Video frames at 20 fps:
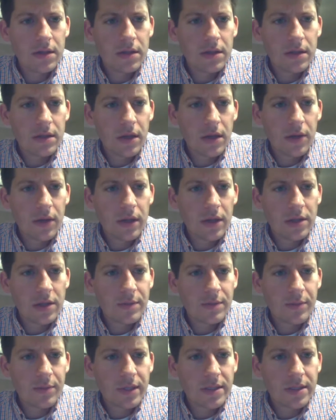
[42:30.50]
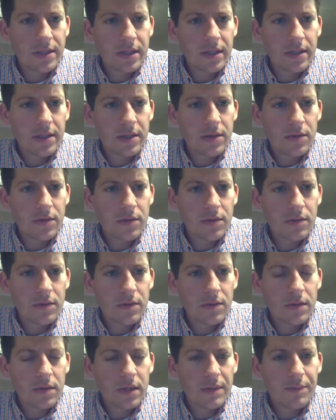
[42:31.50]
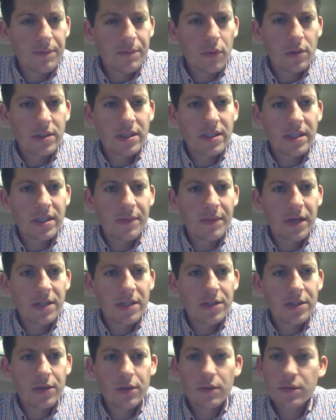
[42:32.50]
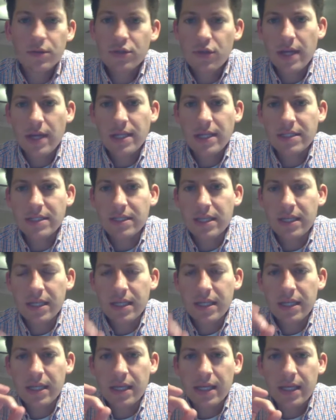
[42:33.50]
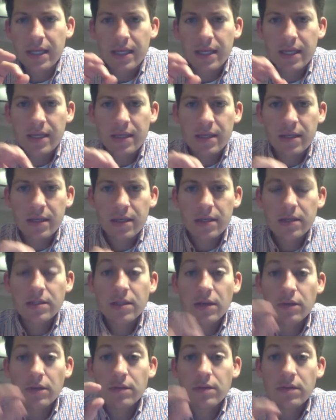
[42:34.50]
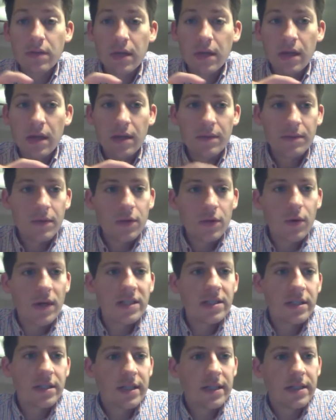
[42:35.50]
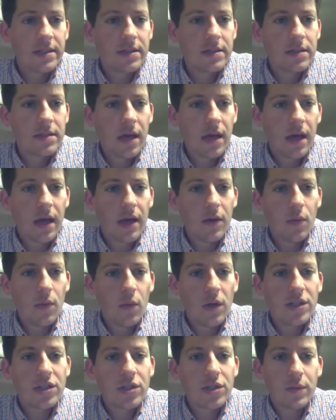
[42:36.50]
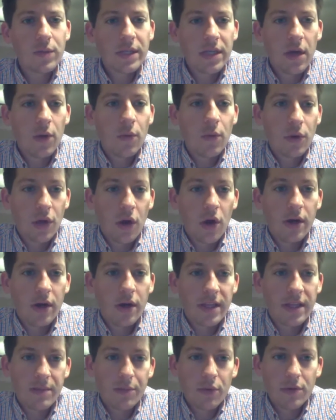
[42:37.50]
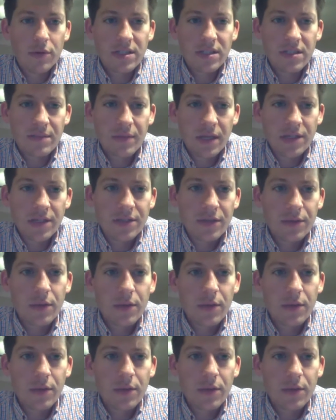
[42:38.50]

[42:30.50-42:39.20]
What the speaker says: I lost my place again. Importance of Timbuktu, trading city in, so the question is, what should we know regarding the importance of Timbuktu?